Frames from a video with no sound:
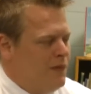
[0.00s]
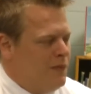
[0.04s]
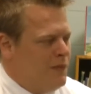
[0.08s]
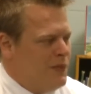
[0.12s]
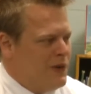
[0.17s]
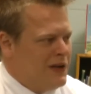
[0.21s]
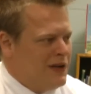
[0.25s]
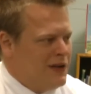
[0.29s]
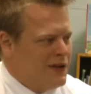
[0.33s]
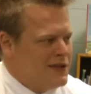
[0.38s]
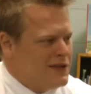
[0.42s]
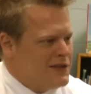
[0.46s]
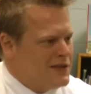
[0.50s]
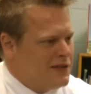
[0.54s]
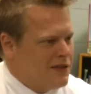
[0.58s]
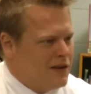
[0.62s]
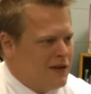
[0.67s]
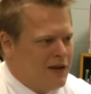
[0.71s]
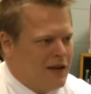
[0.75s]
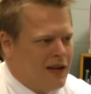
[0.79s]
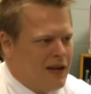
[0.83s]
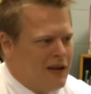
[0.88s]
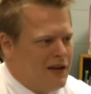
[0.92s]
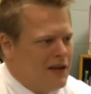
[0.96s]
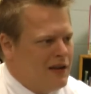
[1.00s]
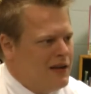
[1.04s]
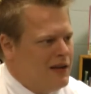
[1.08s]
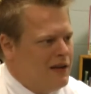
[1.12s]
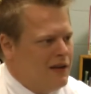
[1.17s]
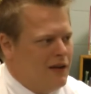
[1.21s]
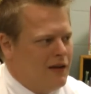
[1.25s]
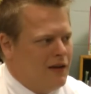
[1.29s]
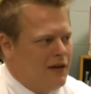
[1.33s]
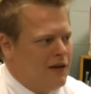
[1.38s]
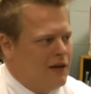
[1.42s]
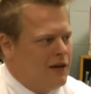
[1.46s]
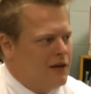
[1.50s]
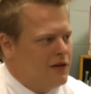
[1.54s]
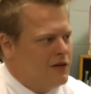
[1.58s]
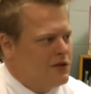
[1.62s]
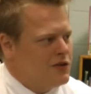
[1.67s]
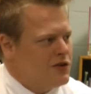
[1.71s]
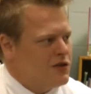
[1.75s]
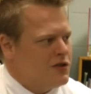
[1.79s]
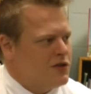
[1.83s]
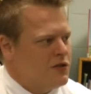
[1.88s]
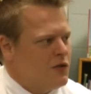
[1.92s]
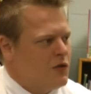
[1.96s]
Because again,
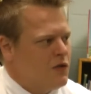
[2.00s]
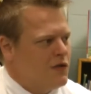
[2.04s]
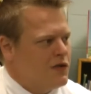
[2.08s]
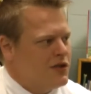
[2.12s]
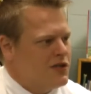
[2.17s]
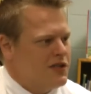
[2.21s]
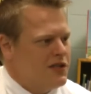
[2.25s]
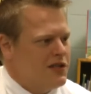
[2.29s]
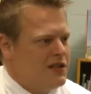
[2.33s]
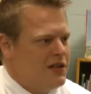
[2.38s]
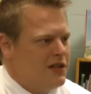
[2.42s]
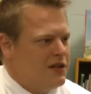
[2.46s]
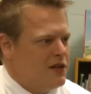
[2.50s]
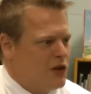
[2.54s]
just overseeing